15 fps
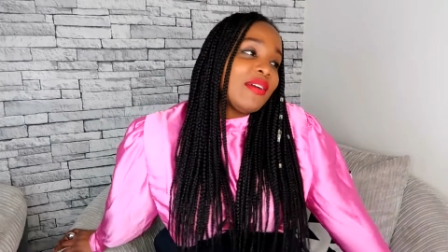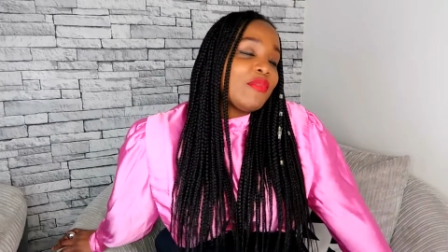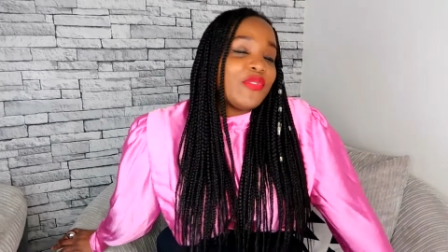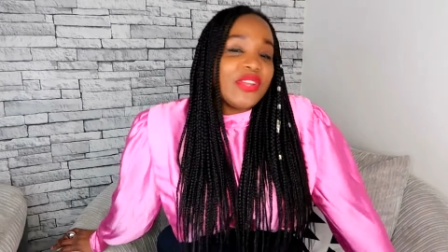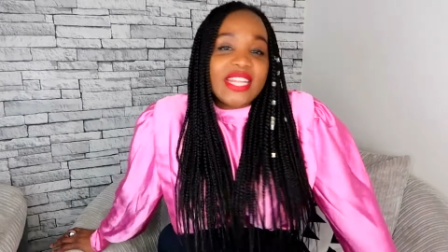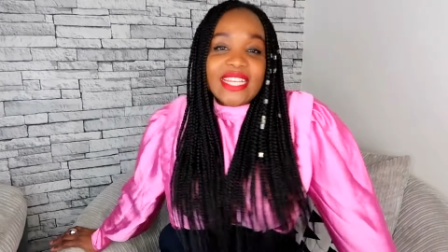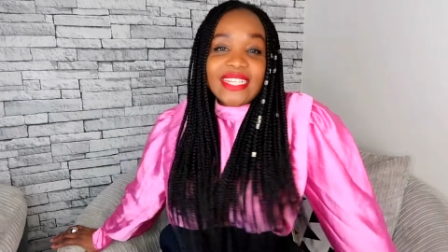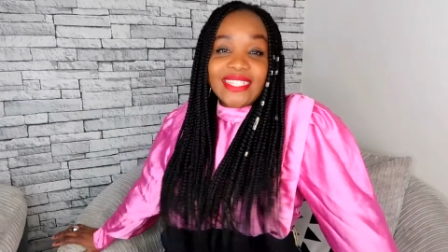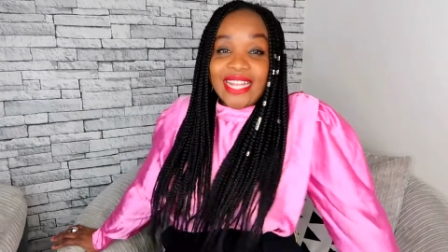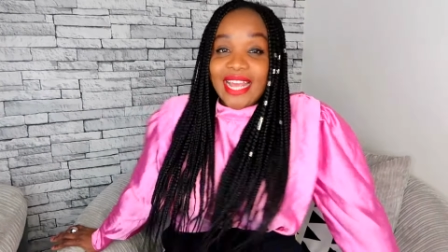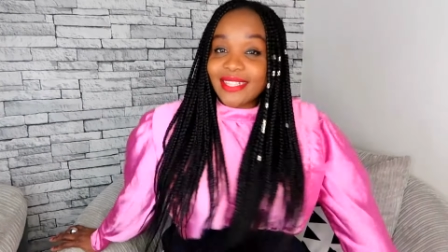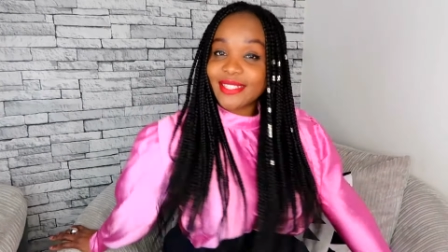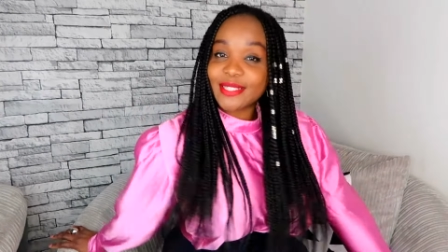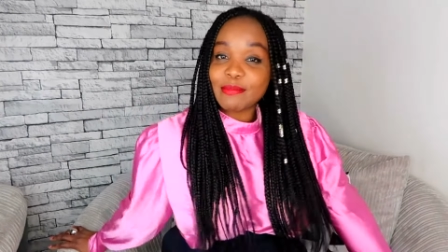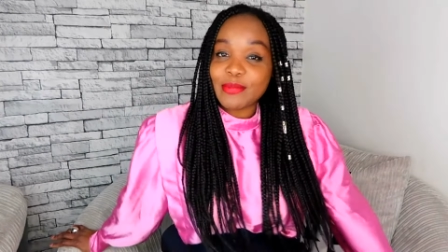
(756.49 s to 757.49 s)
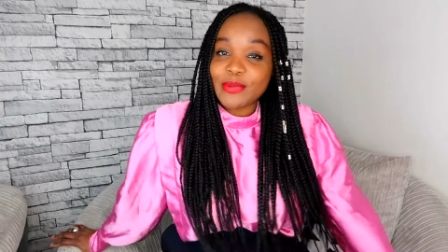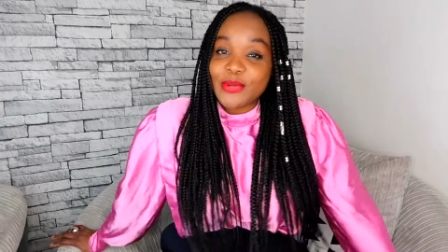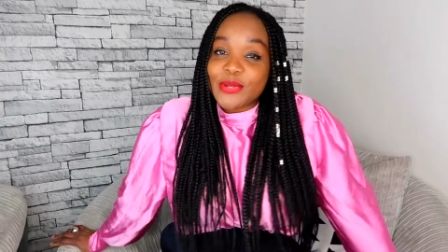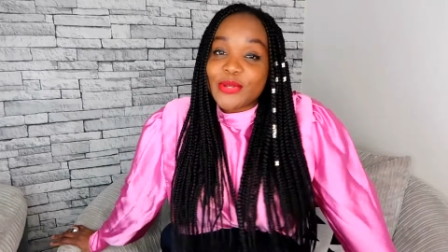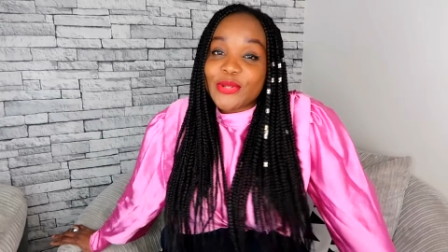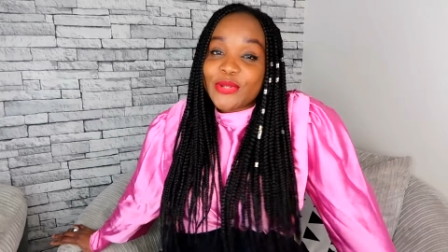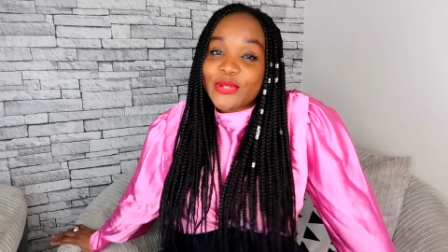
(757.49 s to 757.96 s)
really
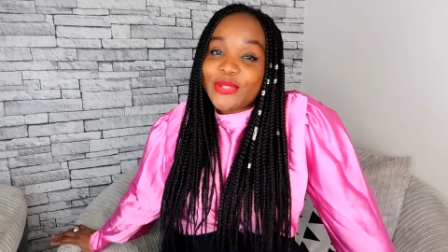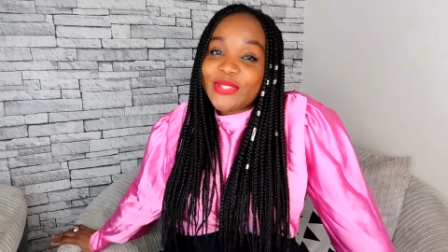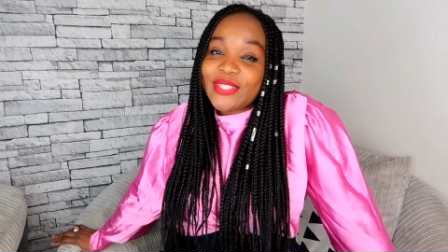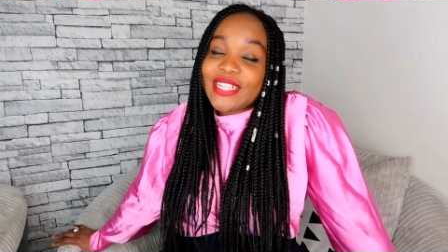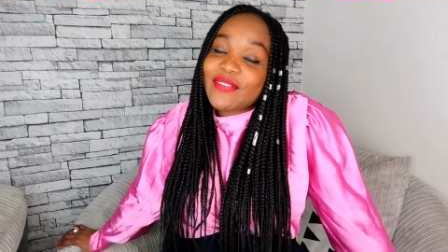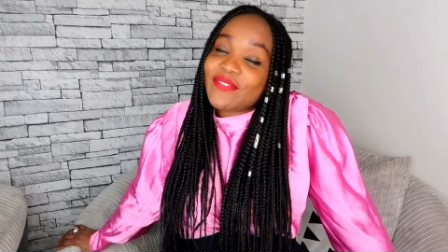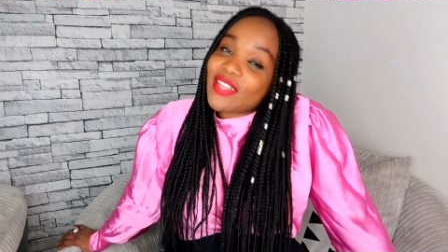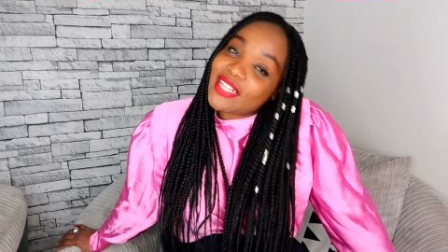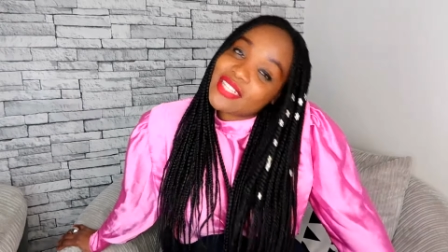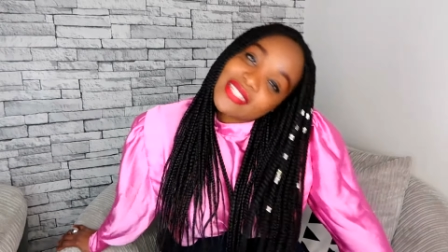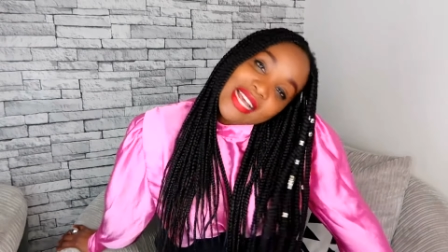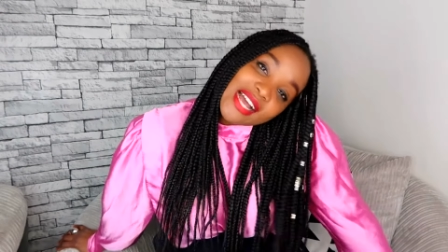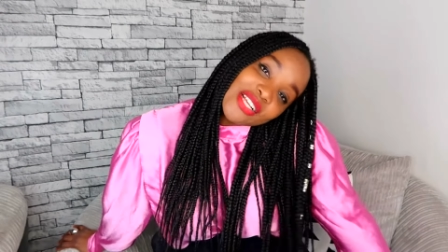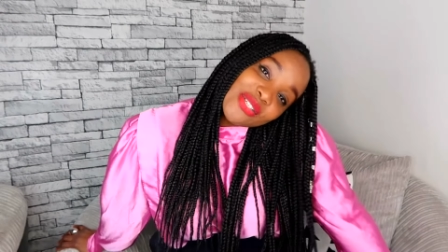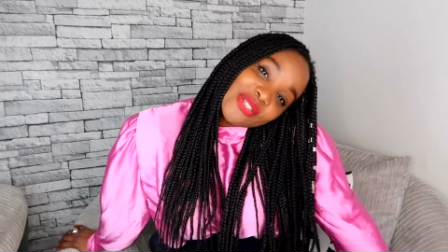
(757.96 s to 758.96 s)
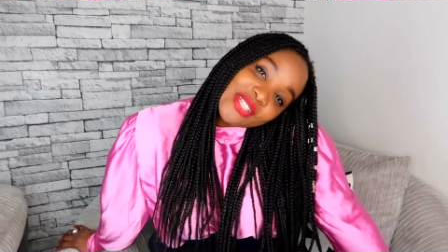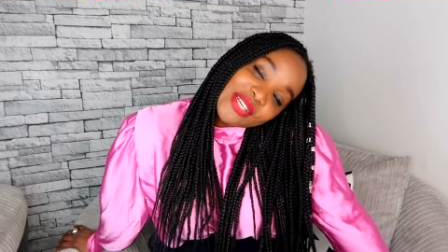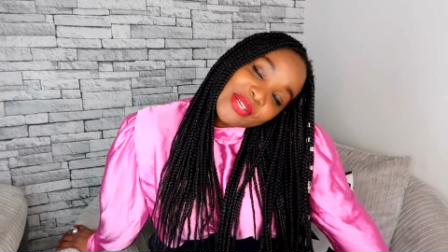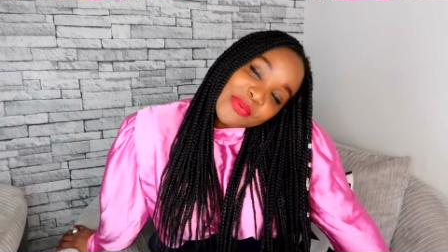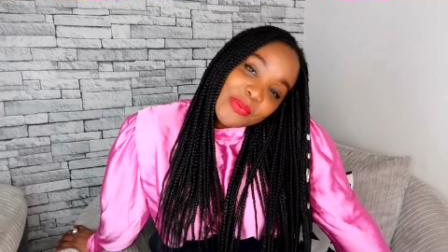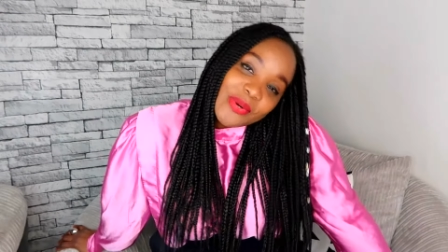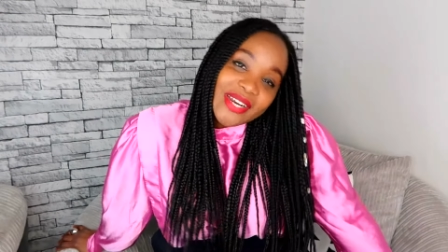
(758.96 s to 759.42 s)
danceable, if that's
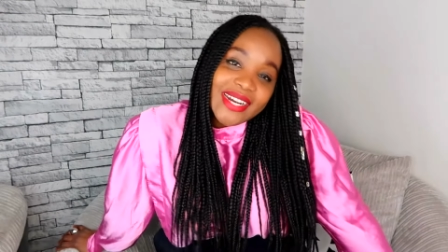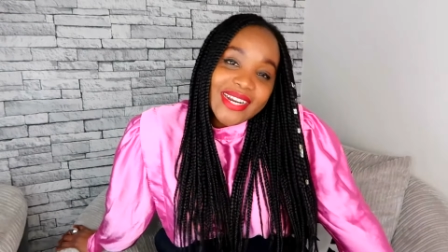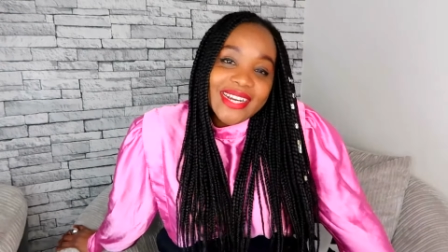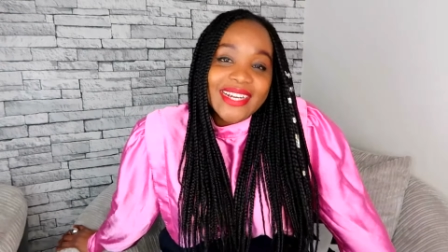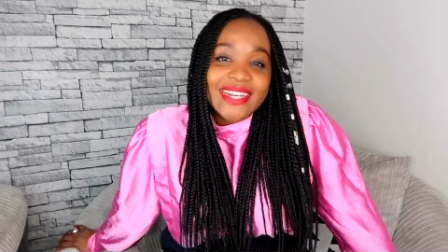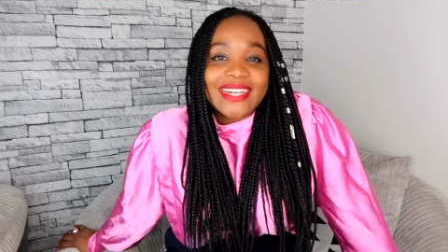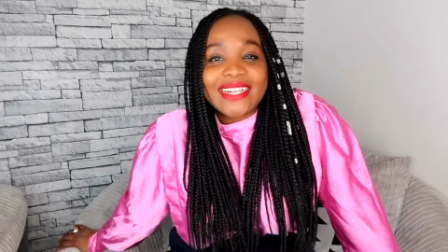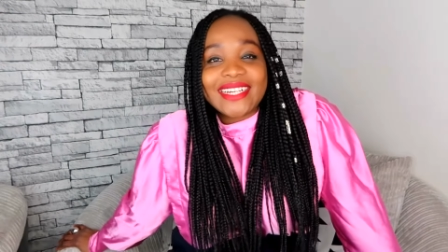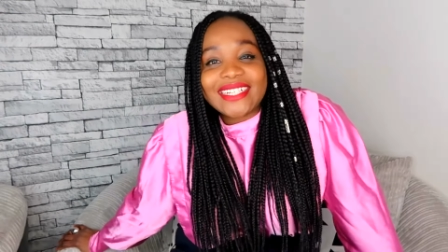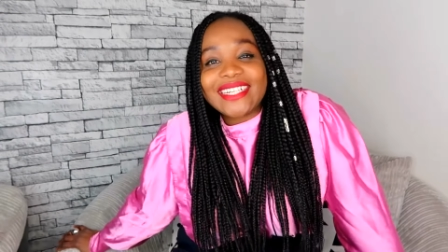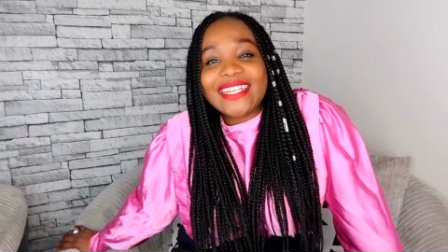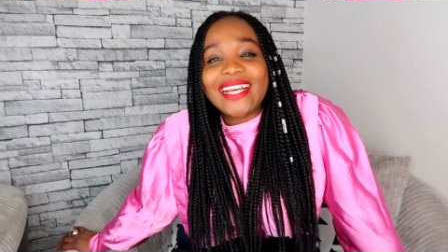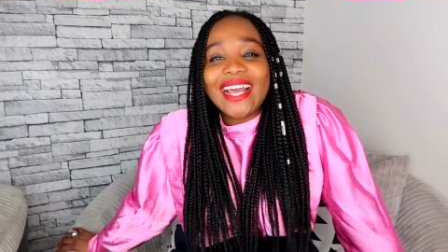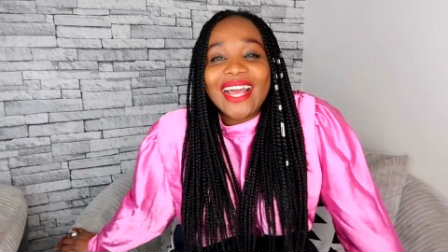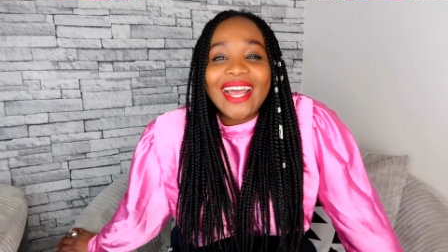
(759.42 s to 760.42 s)
actually a word.